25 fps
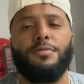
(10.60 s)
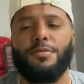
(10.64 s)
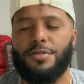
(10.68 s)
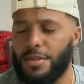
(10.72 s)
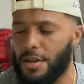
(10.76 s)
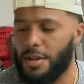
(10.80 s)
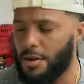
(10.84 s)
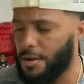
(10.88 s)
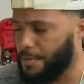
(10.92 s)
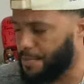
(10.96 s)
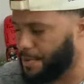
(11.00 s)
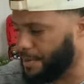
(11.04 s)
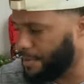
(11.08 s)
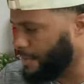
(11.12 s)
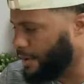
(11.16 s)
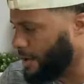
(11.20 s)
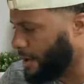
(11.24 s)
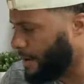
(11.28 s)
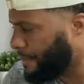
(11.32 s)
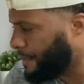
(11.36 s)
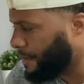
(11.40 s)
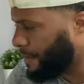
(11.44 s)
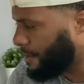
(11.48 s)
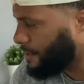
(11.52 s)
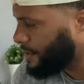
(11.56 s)
Show. Put me
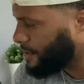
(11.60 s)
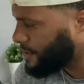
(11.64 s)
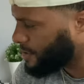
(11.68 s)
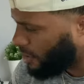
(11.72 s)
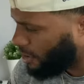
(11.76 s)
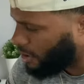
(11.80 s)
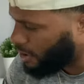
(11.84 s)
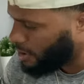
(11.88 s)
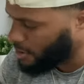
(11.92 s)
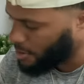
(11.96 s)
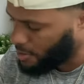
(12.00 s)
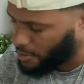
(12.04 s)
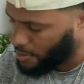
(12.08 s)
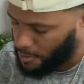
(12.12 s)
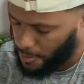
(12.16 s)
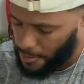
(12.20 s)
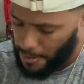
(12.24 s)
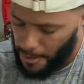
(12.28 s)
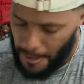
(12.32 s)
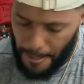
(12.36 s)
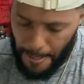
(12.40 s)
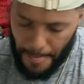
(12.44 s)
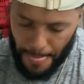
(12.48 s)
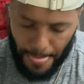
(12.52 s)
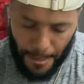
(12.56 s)
up on this article
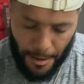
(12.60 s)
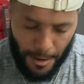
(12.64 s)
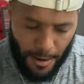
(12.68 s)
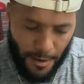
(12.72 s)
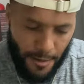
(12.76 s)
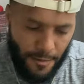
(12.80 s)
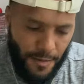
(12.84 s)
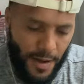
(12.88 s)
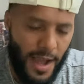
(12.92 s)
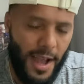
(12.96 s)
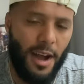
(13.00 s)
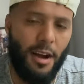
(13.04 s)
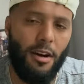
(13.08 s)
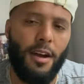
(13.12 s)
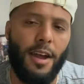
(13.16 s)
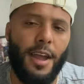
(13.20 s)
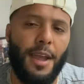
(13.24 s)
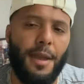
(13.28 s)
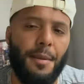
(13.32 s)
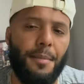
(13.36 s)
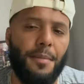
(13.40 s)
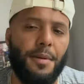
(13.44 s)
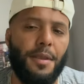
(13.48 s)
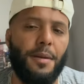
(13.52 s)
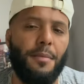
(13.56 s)
of Al
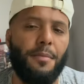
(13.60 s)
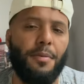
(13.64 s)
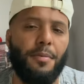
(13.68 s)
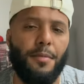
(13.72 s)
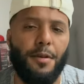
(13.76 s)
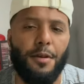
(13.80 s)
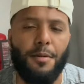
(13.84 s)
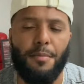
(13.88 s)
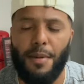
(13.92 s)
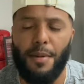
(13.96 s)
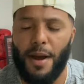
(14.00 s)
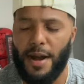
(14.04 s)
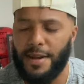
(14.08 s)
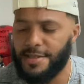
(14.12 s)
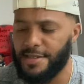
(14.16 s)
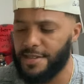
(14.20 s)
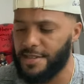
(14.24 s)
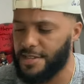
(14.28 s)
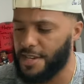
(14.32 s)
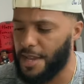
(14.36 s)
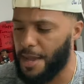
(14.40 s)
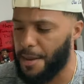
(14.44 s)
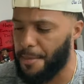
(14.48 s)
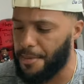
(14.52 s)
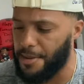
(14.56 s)
Haymon and Premier Boxing
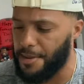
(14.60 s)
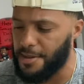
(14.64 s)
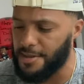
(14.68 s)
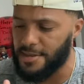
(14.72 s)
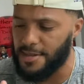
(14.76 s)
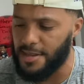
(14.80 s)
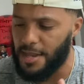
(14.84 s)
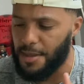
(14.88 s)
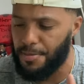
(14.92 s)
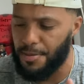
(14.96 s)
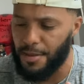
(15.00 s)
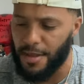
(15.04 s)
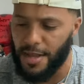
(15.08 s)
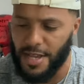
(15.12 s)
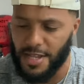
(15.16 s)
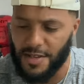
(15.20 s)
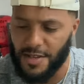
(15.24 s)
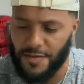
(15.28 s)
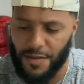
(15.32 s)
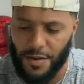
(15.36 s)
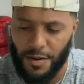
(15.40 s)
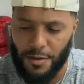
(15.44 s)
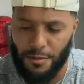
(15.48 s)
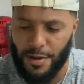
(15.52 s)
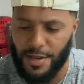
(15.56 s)
Champions and their plans
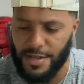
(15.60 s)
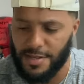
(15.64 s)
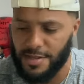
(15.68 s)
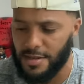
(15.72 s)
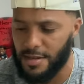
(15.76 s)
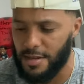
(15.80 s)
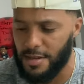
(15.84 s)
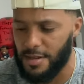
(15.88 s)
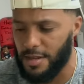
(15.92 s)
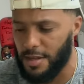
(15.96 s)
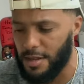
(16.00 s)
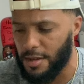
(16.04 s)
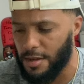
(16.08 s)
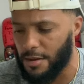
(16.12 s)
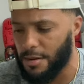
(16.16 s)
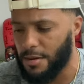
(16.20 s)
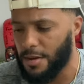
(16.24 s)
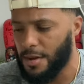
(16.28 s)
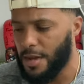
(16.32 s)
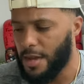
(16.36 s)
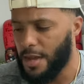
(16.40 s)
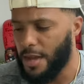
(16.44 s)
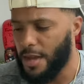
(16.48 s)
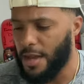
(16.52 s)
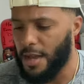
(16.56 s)
for the rest of the year
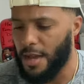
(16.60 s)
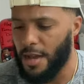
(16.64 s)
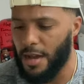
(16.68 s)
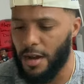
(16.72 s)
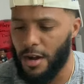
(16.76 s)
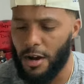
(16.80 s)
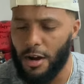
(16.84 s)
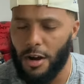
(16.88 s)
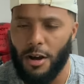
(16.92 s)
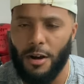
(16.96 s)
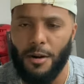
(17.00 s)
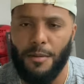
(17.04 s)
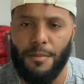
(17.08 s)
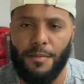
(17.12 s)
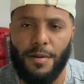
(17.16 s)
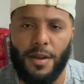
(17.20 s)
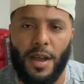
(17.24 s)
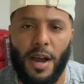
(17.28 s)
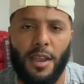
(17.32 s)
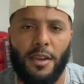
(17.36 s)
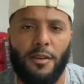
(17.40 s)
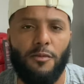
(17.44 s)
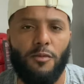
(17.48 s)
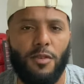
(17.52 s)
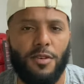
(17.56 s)
and um,
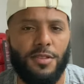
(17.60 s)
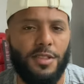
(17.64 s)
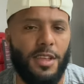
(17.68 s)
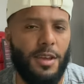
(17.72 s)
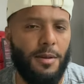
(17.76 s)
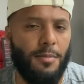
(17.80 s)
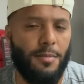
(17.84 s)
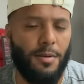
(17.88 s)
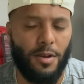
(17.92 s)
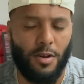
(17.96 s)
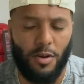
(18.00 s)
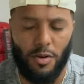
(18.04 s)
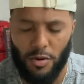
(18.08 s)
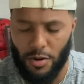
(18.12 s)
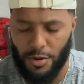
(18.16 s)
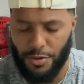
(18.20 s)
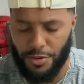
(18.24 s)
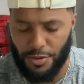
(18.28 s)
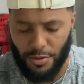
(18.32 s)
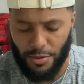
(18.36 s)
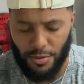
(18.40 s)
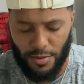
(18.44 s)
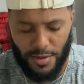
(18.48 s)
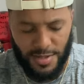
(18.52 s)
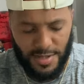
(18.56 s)
kind of what they've been going
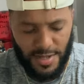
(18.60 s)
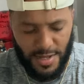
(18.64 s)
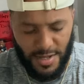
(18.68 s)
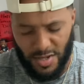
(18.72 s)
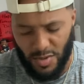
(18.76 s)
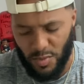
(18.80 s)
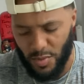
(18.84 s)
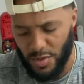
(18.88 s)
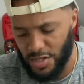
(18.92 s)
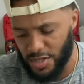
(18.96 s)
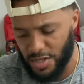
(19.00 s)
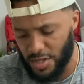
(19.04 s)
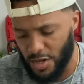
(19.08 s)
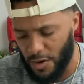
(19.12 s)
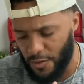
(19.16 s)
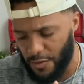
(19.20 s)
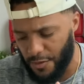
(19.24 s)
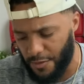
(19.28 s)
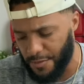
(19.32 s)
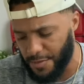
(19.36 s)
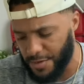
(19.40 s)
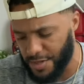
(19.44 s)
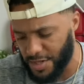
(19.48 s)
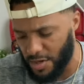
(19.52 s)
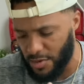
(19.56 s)
through as they switched over
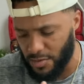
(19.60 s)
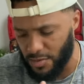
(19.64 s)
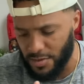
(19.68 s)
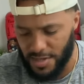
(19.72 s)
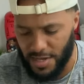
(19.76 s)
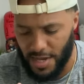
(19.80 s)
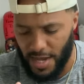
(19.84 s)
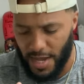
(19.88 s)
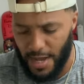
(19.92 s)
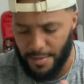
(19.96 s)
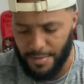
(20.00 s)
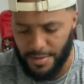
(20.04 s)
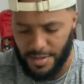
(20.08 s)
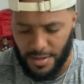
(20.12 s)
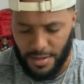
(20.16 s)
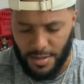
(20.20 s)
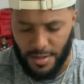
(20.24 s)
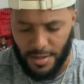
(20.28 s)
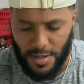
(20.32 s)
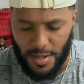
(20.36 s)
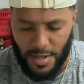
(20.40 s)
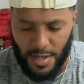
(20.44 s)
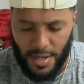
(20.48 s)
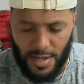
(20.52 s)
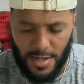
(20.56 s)
from Showtime to,
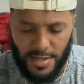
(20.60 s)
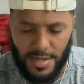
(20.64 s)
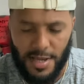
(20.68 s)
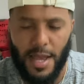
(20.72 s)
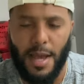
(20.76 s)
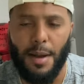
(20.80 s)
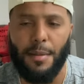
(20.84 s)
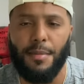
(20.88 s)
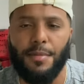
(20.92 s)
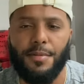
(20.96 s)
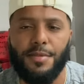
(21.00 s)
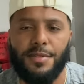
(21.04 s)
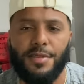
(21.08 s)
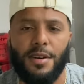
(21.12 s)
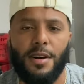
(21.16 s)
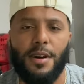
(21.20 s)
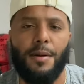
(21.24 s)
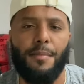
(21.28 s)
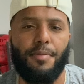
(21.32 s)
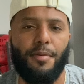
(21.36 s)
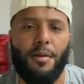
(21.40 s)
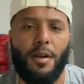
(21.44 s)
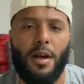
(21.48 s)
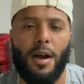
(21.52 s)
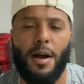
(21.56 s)
to Amazon
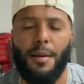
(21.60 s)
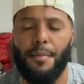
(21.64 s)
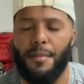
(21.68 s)
Prime.